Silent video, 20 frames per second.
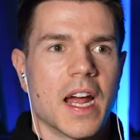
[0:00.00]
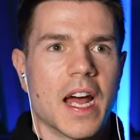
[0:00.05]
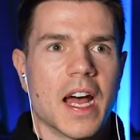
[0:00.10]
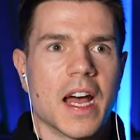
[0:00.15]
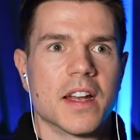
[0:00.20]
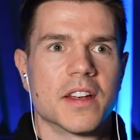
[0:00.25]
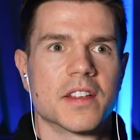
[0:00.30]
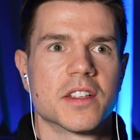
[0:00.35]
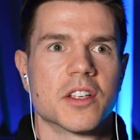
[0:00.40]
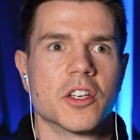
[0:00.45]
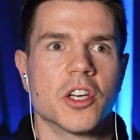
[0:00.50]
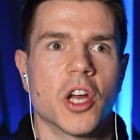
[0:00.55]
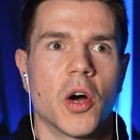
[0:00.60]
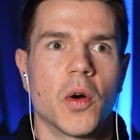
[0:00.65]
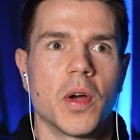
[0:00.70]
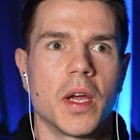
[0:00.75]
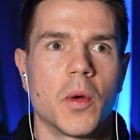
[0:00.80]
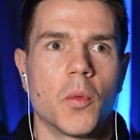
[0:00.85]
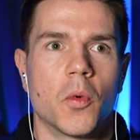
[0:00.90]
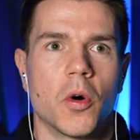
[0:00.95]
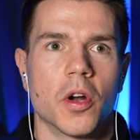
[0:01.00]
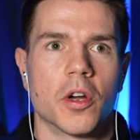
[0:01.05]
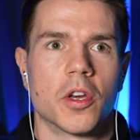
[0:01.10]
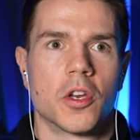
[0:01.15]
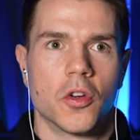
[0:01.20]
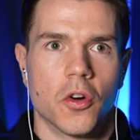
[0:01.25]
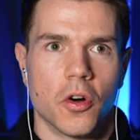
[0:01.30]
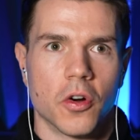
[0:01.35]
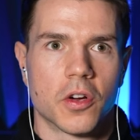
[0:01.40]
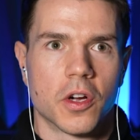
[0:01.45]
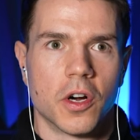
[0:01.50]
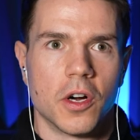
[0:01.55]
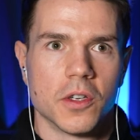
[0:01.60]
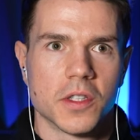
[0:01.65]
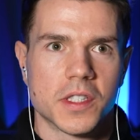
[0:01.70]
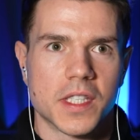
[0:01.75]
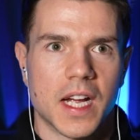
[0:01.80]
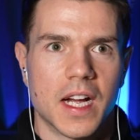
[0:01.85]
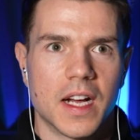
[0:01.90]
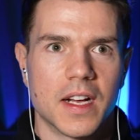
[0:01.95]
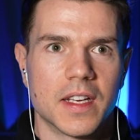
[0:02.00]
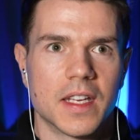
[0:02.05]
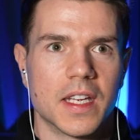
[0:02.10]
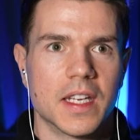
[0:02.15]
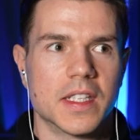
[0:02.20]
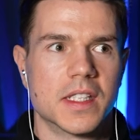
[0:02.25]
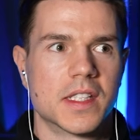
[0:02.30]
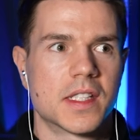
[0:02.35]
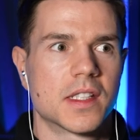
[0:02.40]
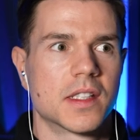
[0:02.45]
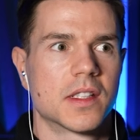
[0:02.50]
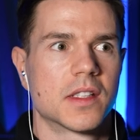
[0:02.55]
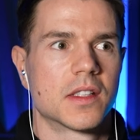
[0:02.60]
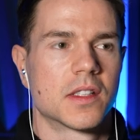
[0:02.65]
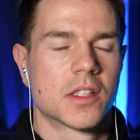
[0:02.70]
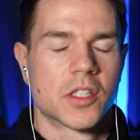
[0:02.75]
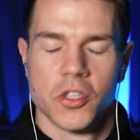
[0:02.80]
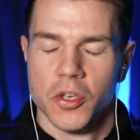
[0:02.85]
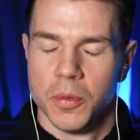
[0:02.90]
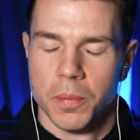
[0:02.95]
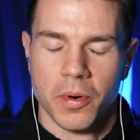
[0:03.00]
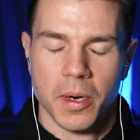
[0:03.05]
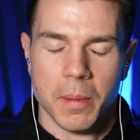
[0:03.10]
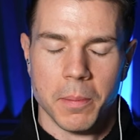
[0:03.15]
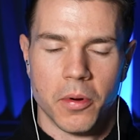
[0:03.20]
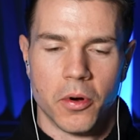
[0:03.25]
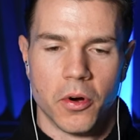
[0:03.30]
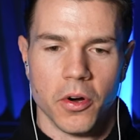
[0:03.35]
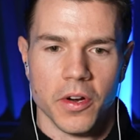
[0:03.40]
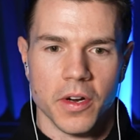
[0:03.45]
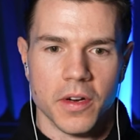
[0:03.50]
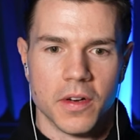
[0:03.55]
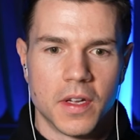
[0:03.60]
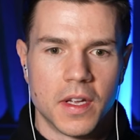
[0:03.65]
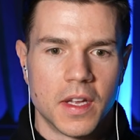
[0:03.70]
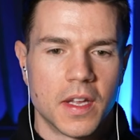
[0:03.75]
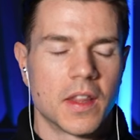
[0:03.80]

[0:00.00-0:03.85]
And knowing what your goals are is super important.